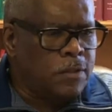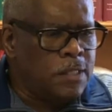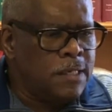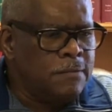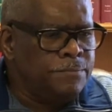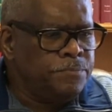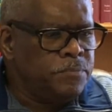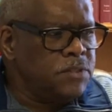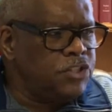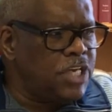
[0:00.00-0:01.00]
Jesus
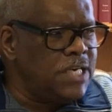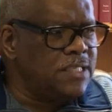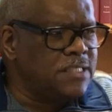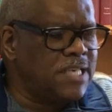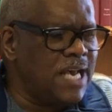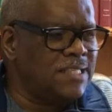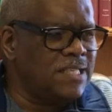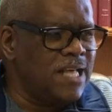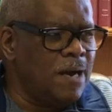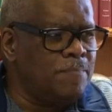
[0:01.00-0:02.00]
said to them,
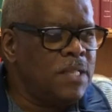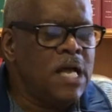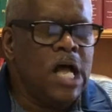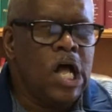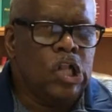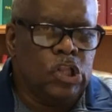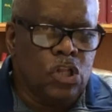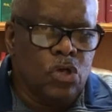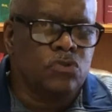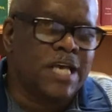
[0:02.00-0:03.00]
"Loose him
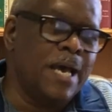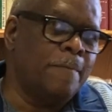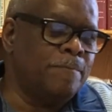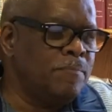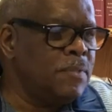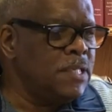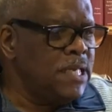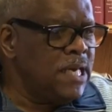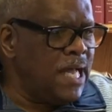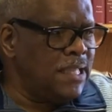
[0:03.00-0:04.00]
and let him
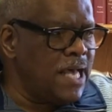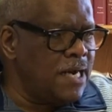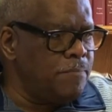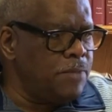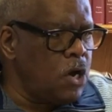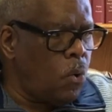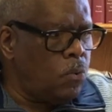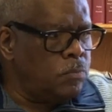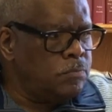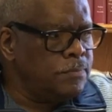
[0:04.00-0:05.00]
go."
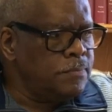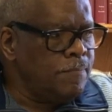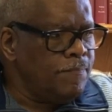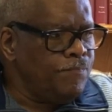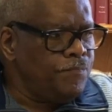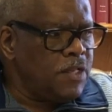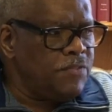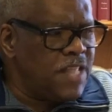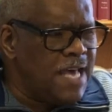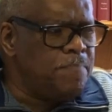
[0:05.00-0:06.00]
Then many of
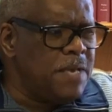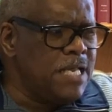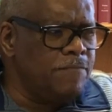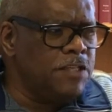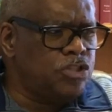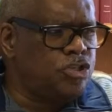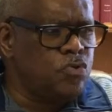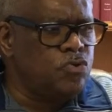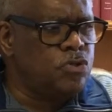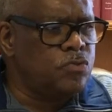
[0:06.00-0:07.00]
the Jews who
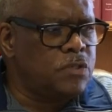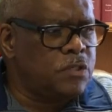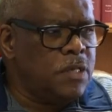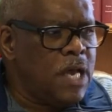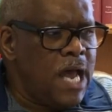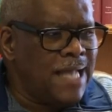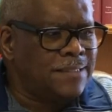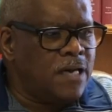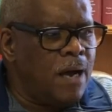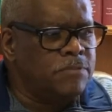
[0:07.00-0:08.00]
had come to
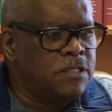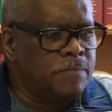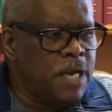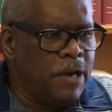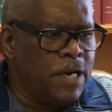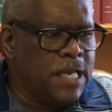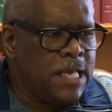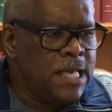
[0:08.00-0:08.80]
Mary and had